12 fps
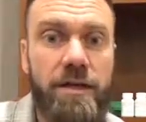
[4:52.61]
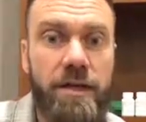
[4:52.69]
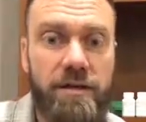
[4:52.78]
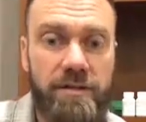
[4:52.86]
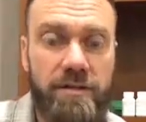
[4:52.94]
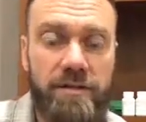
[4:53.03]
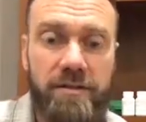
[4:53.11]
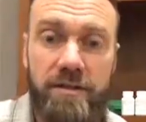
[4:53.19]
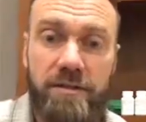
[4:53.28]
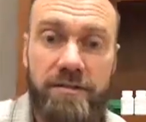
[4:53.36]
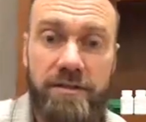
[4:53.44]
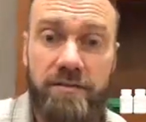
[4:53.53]
and it's going to tell
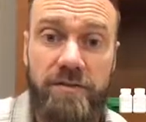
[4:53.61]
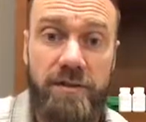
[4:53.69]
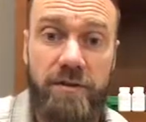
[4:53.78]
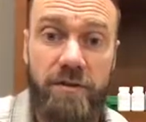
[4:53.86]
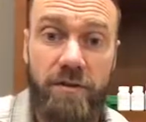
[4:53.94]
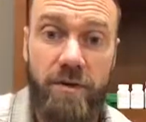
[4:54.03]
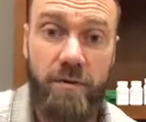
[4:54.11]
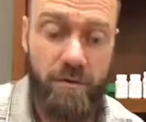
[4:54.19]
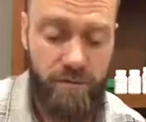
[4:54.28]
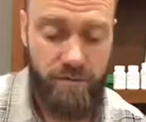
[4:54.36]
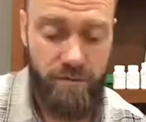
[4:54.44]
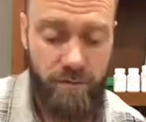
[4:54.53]
us if it's in a
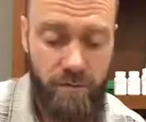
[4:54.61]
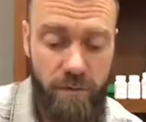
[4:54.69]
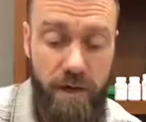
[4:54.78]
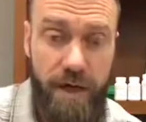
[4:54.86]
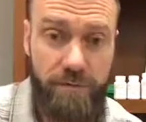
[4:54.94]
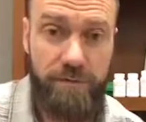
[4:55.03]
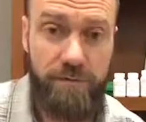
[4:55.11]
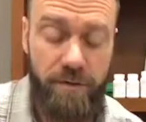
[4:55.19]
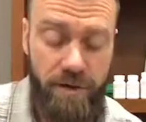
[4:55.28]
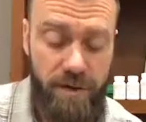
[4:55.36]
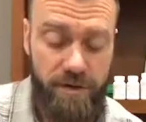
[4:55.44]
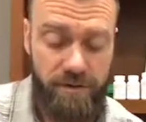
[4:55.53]
low or
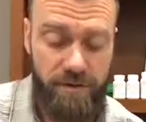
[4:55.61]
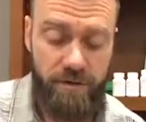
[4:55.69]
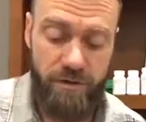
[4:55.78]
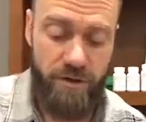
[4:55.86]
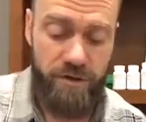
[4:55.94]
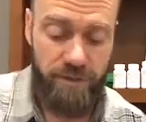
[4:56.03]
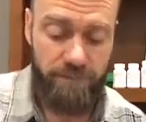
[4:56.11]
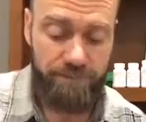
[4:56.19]
optimal concentration.